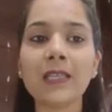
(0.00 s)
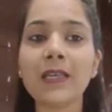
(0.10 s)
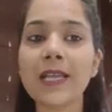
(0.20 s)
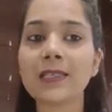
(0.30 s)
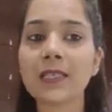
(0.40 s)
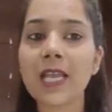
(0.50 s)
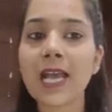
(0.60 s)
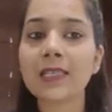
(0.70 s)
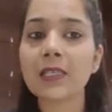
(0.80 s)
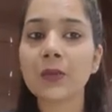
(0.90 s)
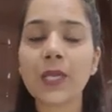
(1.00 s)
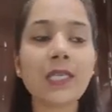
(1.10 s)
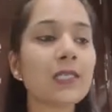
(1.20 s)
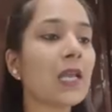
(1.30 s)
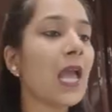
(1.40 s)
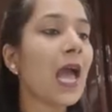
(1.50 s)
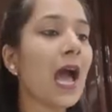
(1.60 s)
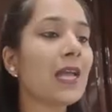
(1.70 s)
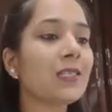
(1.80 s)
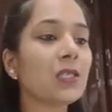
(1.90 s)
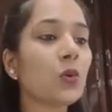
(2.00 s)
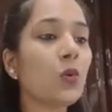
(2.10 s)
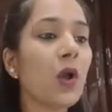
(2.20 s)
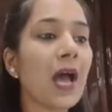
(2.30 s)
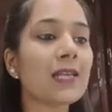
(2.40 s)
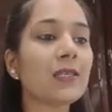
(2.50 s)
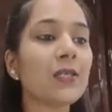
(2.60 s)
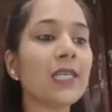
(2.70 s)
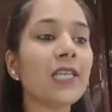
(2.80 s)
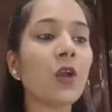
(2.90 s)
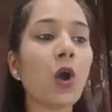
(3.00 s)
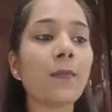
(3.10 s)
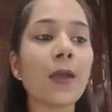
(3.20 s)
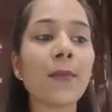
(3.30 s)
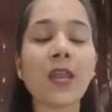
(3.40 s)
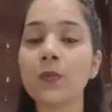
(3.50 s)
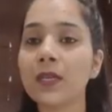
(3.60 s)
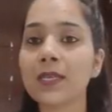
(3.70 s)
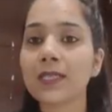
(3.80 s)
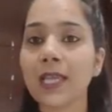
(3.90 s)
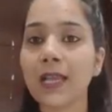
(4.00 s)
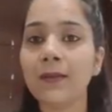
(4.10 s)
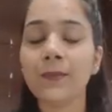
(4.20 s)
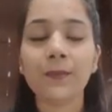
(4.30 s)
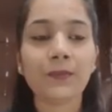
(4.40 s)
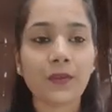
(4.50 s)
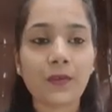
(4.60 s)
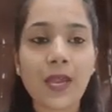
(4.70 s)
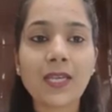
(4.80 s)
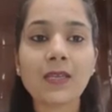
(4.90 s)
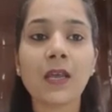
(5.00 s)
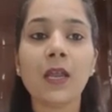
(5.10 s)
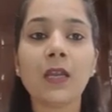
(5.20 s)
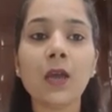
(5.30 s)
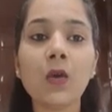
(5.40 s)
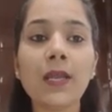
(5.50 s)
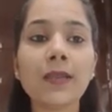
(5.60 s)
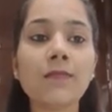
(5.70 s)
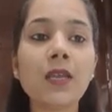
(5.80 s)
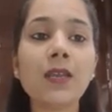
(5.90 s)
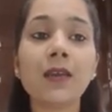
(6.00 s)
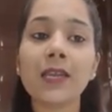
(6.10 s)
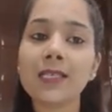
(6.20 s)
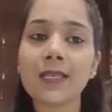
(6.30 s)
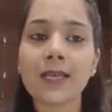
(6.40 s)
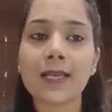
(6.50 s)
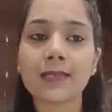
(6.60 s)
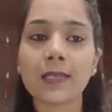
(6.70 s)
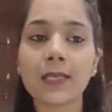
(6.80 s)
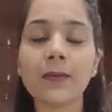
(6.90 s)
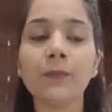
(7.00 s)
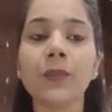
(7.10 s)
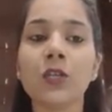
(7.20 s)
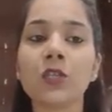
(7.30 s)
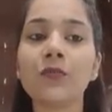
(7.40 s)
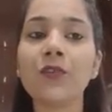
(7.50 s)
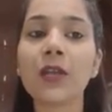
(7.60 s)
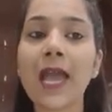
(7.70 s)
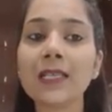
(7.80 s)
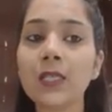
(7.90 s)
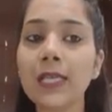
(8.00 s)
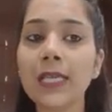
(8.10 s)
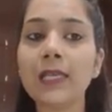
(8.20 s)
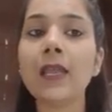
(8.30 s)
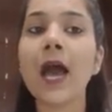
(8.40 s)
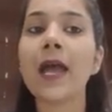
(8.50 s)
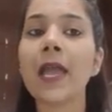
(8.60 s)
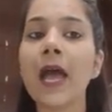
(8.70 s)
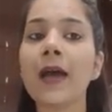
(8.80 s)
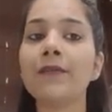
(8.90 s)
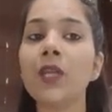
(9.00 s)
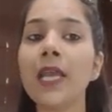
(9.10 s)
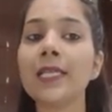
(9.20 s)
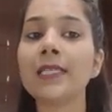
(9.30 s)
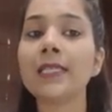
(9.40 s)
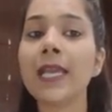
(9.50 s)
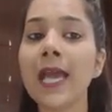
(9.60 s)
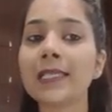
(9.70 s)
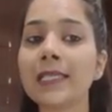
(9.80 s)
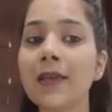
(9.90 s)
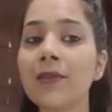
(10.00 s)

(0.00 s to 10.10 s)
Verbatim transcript: See, the density has increased, and so has the reading on my manometer scale, right? Now let me decrease the density. So for gasoline, I have the density as